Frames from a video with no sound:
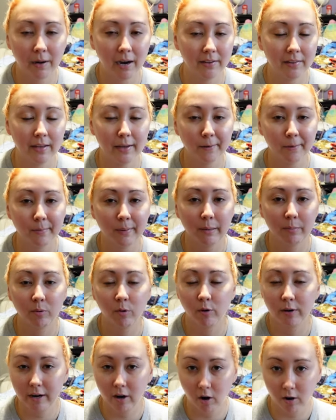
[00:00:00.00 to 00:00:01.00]
I think it would be
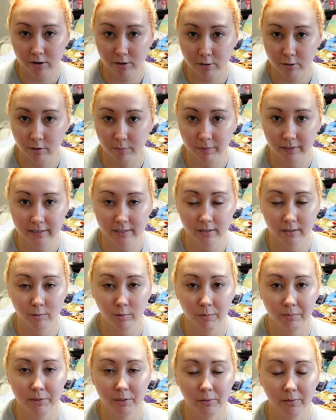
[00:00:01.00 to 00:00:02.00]
pretty hard to replace a
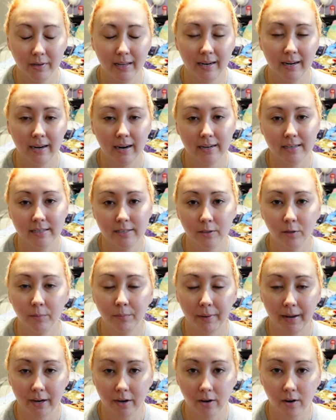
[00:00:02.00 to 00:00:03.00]
swimsuit in an ideal
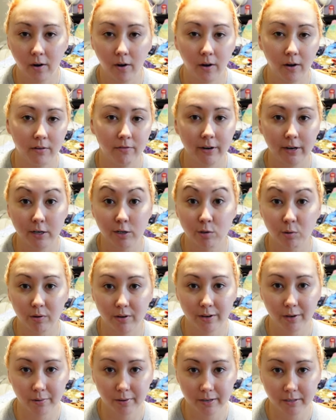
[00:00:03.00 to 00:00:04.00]
manner on very
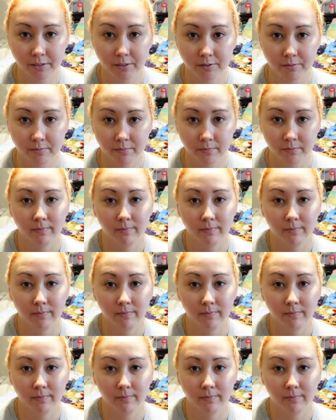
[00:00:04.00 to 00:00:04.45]
short notice.